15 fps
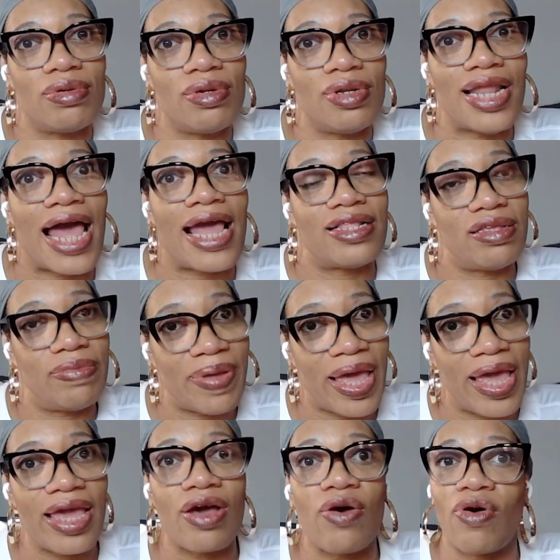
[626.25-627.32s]
like to
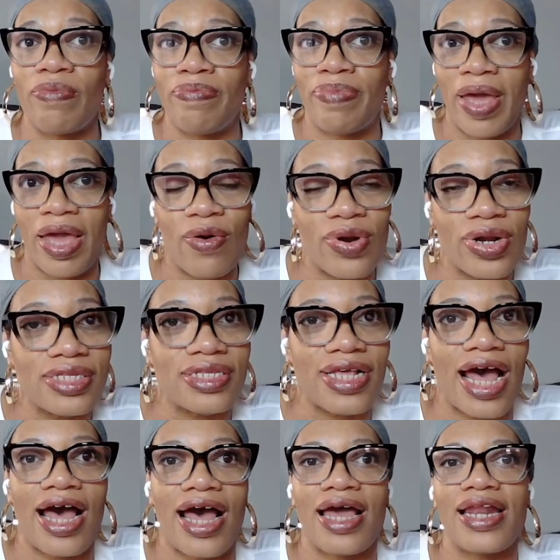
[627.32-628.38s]
bake or bake on the
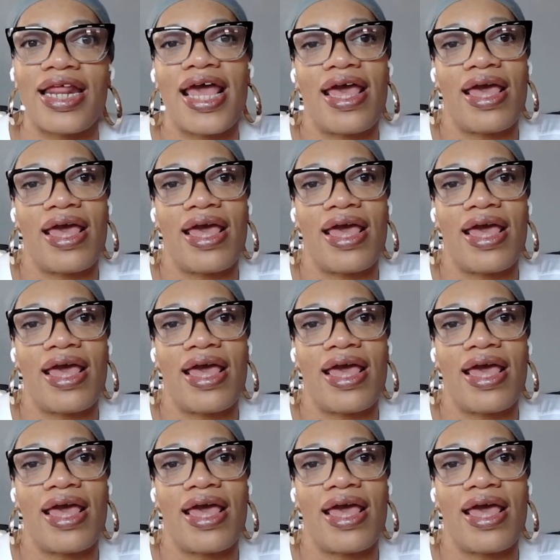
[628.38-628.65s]
side.